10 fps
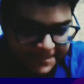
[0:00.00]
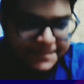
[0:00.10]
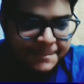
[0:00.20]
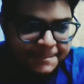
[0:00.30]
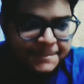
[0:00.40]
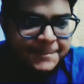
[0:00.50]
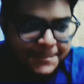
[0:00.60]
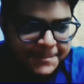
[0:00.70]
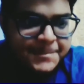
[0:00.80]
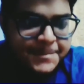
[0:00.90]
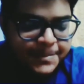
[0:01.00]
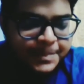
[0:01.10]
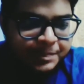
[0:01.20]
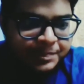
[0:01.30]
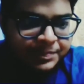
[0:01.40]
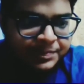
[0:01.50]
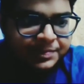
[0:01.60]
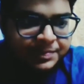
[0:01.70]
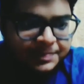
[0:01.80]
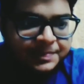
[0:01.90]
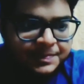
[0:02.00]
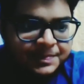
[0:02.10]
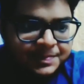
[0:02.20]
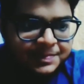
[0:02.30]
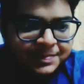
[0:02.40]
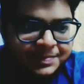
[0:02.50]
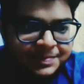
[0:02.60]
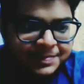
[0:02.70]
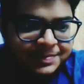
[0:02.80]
This person isn't speaking.